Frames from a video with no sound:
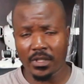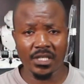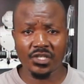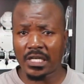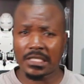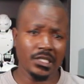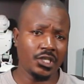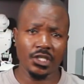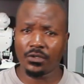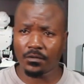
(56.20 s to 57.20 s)
the
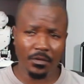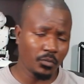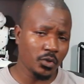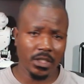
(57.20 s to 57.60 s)
transition of report